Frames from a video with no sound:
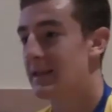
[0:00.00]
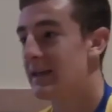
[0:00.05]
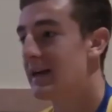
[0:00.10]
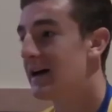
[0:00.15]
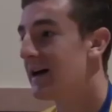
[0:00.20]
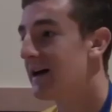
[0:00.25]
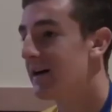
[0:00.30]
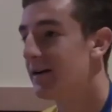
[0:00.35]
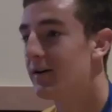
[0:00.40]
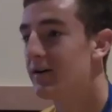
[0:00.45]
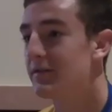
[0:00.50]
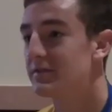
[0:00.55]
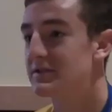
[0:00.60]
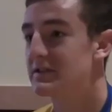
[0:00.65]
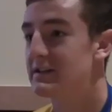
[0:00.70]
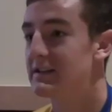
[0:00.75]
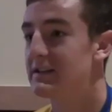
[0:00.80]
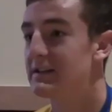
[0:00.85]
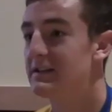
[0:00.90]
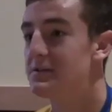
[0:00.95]
Yeah,
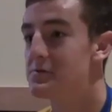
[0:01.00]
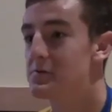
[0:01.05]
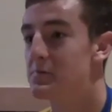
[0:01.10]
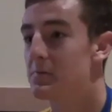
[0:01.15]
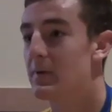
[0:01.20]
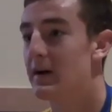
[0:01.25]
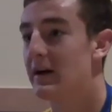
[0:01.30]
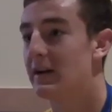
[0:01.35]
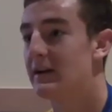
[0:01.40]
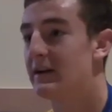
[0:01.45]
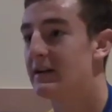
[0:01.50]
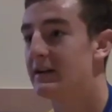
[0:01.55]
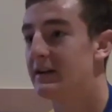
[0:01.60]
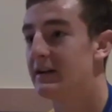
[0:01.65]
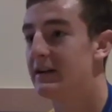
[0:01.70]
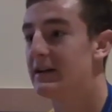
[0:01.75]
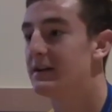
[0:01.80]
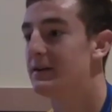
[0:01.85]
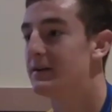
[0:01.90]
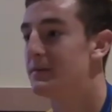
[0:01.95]
obviously they're doing well, aren't
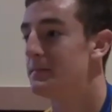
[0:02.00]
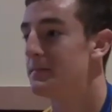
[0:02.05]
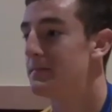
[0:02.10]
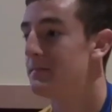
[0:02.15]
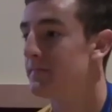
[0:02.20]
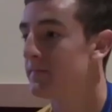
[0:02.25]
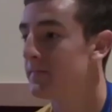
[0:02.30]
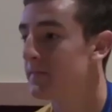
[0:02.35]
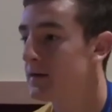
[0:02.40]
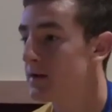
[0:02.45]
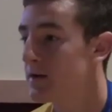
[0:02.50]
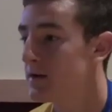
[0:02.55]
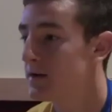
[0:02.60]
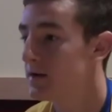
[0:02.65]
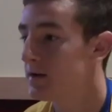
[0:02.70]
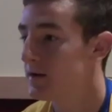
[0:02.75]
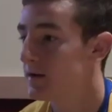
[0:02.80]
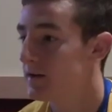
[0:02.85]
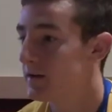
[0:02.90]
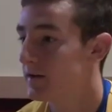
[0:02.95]
they? And
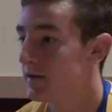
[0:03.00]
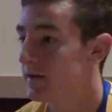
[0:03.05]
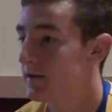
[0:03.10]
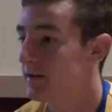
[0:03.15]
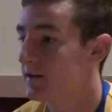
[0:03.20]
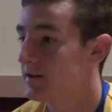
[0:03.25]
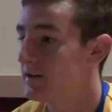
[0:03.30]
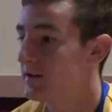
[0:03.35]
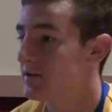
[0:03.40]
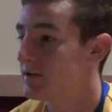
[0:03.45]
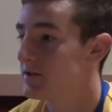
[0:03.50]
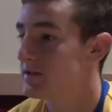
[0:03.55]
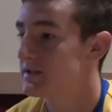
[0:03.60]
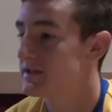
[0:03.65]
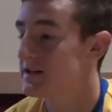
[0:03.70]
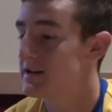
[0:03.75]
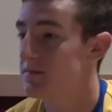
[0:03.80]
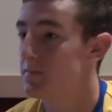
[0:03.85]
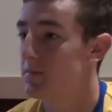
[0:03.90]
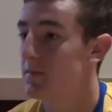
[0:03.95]
they're a good
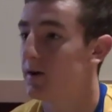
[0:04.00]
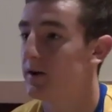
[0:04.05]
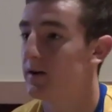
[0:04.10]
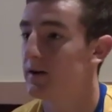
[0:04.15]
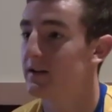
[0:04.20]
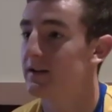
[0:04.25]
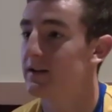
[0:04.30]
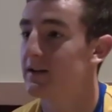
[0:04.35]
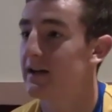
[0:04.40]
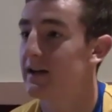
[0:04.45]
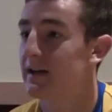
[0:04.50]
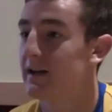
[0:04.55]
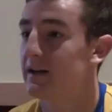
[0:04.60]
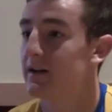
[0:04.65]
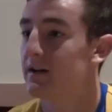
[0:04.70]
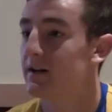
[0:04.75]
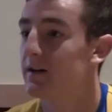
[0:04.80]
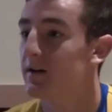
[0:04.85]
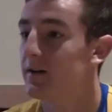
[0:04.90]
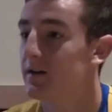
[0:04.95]
team, but yeah,
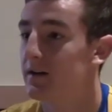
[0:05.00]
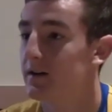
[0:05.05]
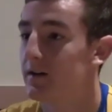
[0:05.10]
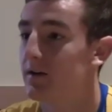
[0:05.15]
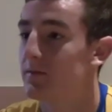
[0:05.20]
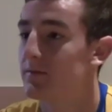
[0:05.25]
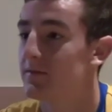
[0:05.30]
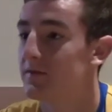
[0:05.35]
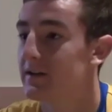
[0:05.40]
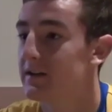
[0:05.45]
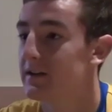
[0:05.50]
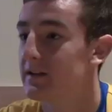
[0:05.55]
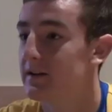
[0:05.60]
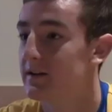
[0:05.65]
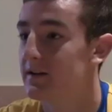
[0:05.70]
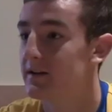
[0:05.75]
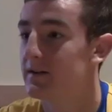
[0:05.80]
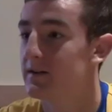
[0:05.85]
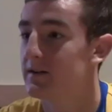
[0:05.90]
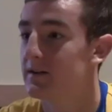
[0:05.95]
hopefully
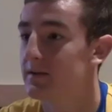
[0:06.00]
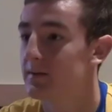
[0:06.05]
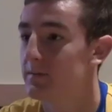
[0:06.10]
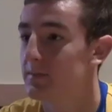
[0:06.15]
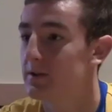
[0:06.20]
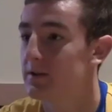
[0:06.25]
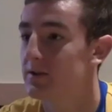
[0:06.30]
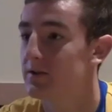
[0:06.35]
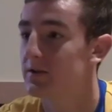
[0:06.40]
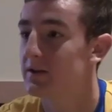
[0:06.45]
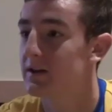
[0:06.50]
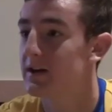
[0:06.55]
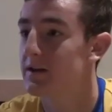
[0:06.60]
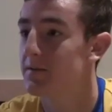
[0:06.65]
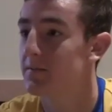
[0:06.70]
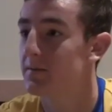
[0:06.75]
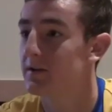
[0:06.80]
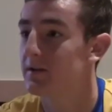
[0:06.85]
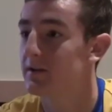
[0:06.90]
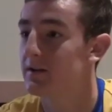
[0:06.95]
be a good
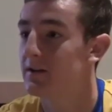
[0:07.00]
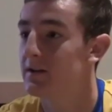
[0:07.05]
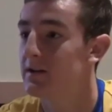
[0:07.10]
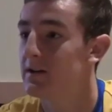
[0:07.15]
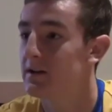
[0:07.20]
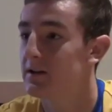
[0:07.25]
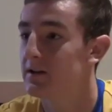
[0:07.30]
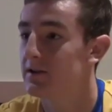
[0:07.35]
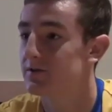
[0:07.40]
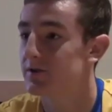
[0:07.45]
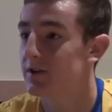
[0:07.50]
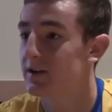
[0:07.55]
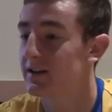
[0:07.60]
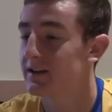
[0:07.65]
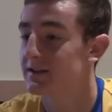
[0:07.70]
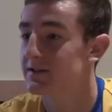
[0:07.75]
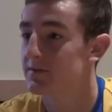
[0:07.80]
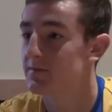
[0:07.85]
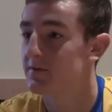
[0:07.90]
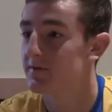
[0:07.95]
game and try and
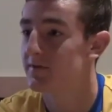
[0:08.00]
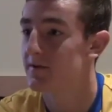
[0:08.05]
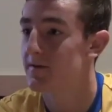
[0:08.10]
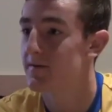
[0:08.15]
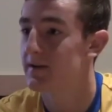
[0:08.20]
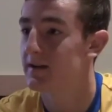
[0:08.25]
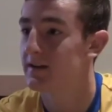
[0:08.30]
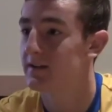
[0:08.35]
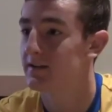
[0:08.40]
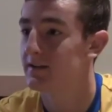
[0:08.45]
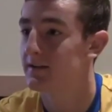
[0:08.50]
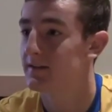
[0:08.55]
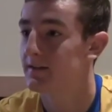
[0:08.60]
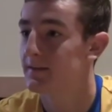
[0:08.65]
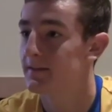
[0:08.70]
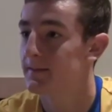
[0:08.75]
get something from it. Yeah.